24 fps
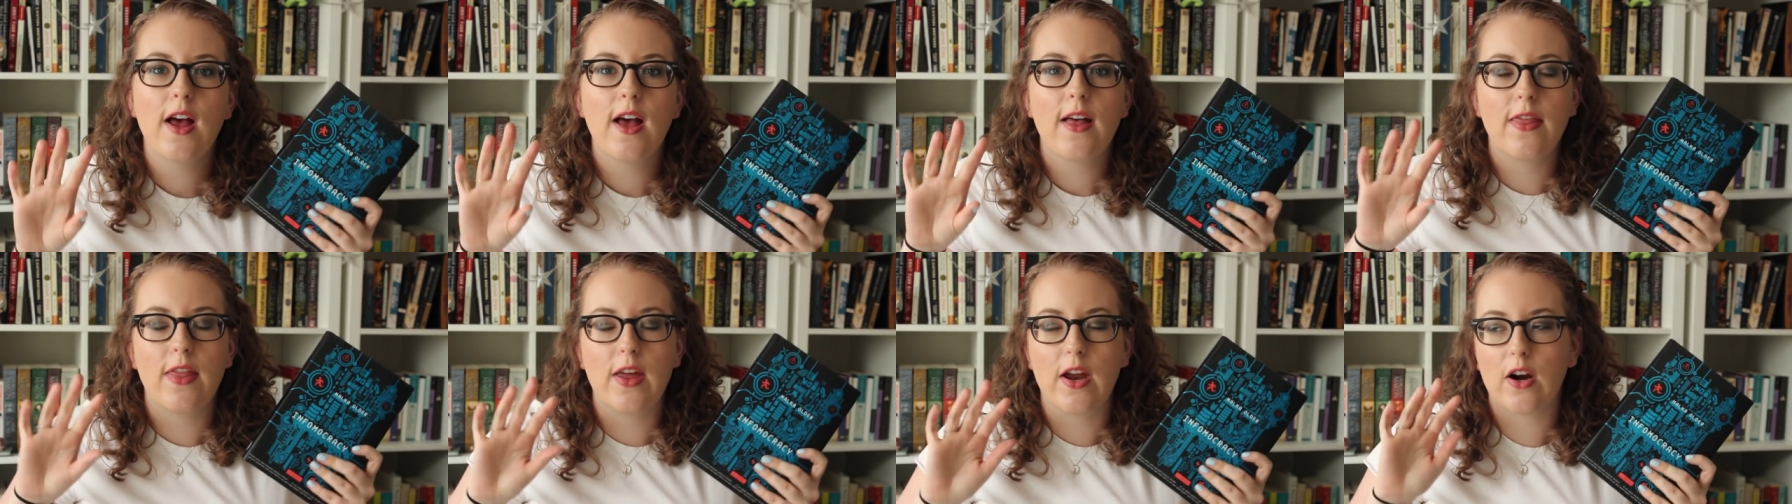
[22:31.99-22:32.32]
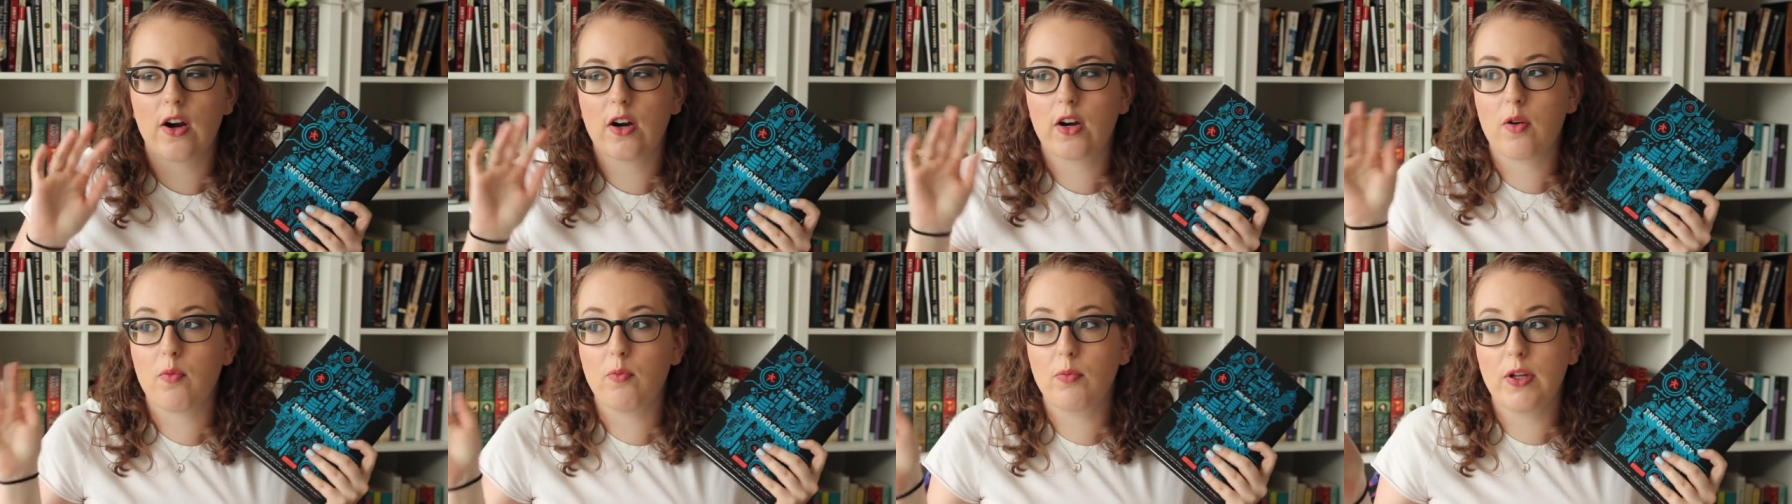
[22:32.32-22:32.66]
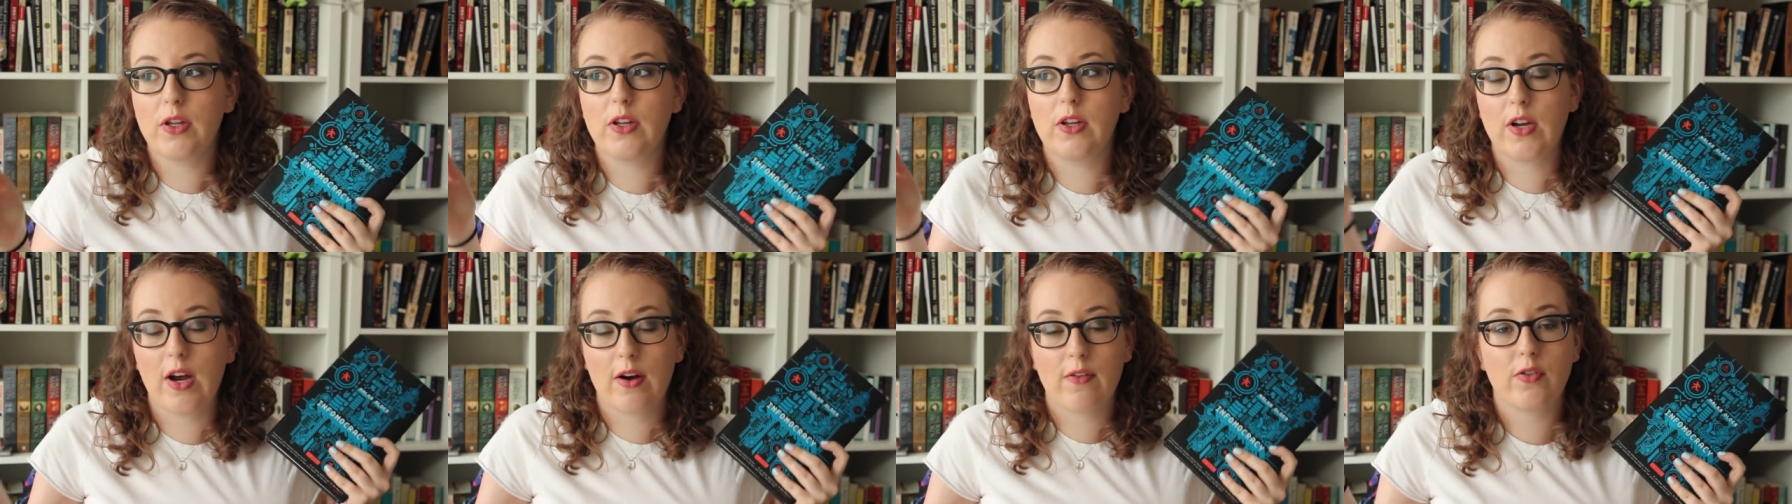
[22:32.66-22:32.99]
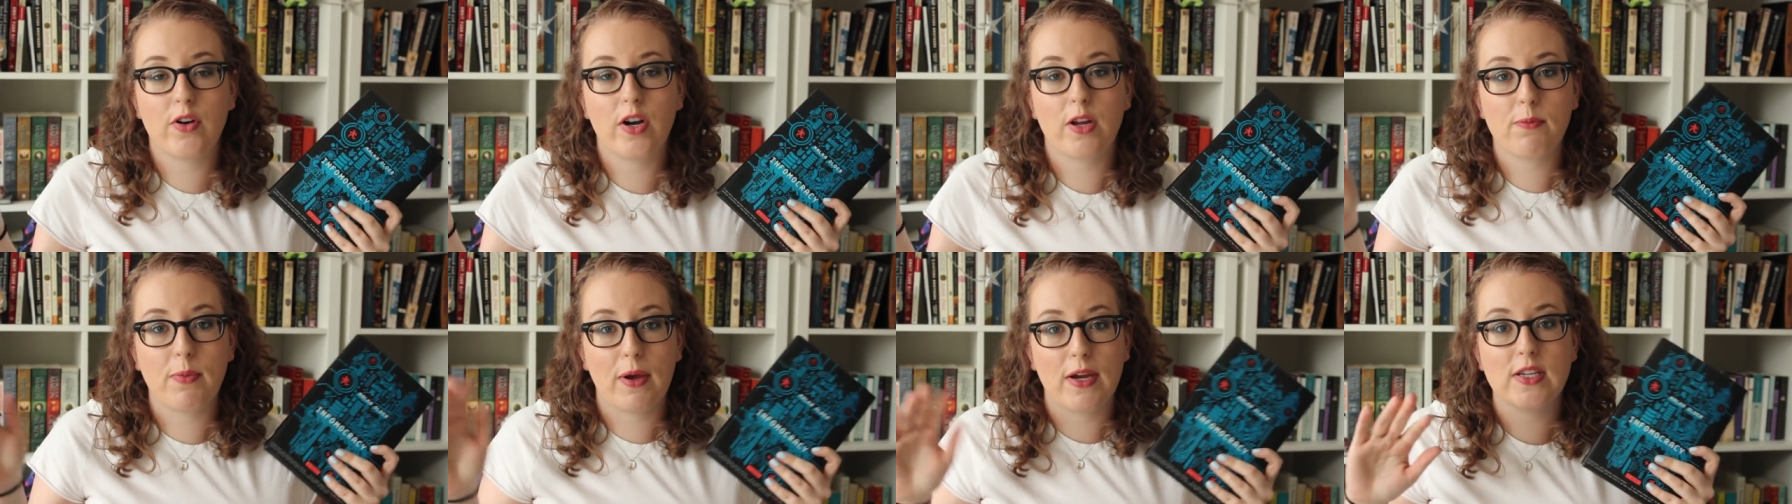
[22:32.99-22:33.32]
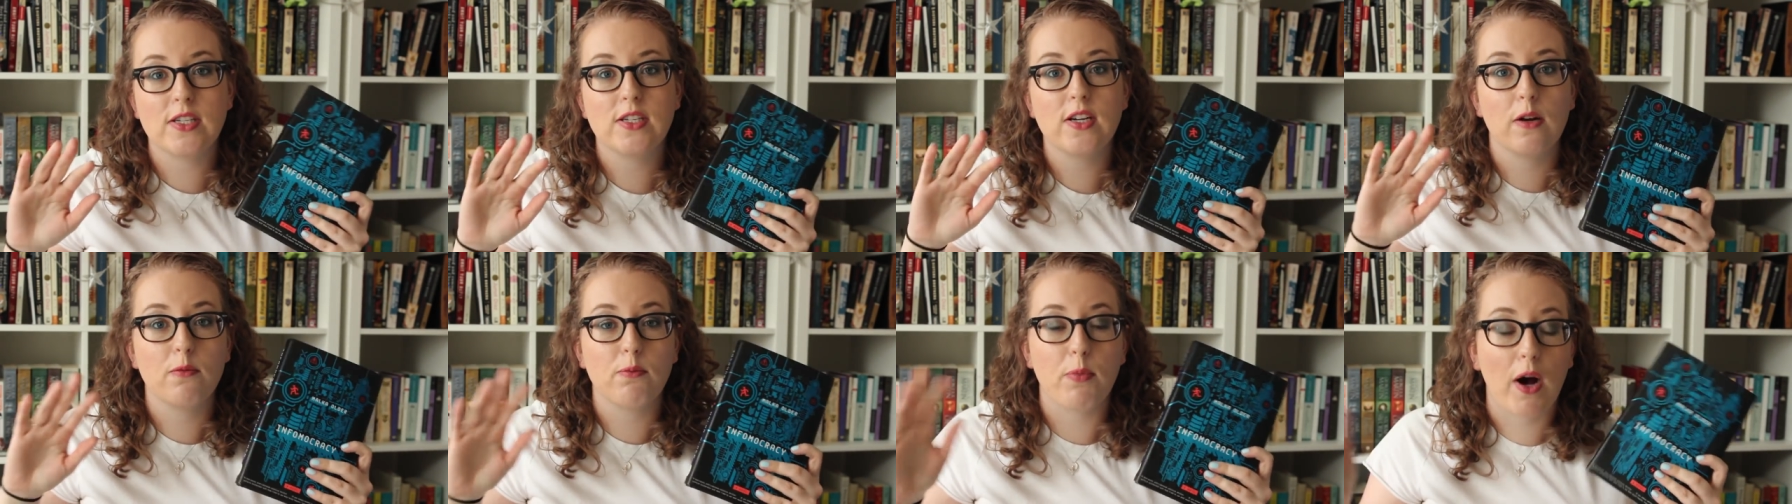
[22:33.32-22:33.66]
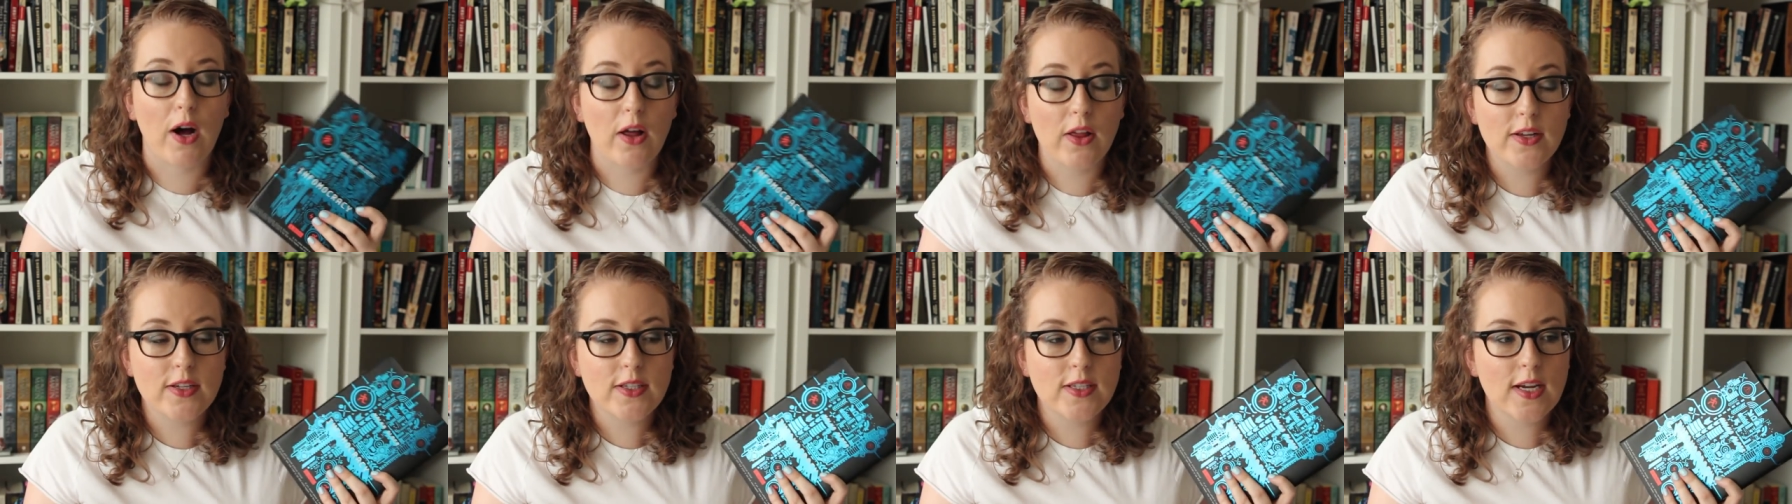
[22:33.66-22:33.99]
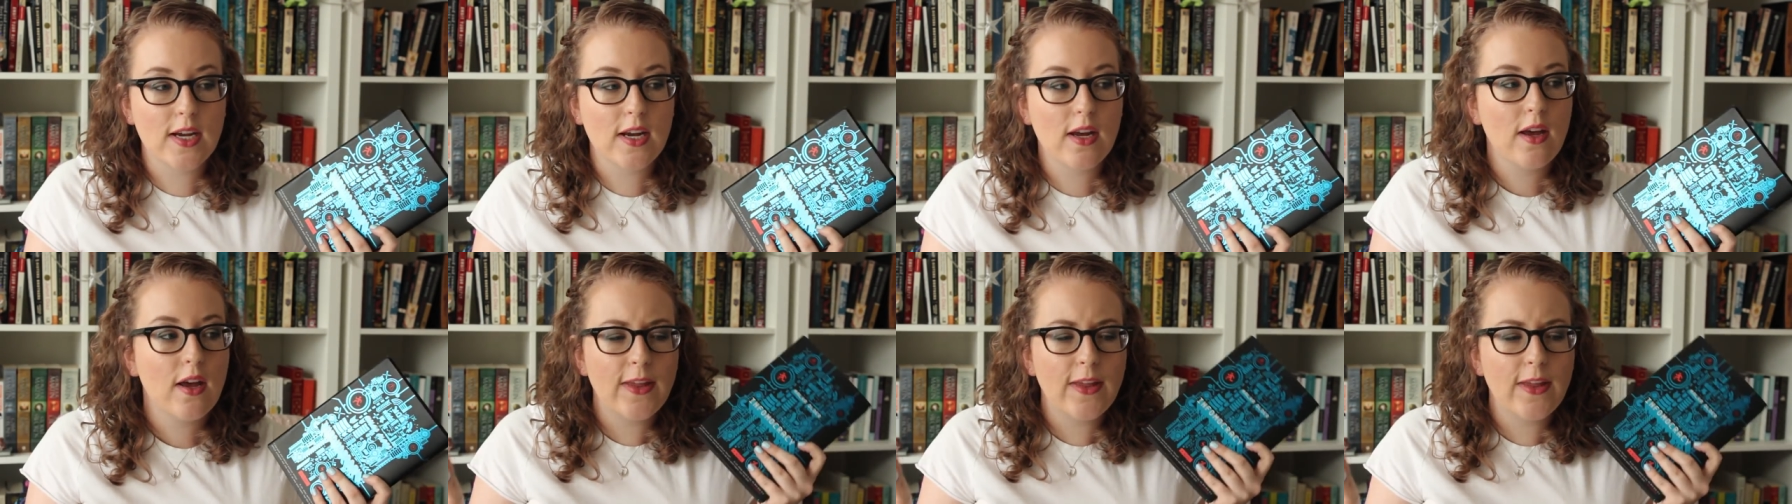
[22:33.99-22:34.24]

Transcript: They are completely governing based on policy.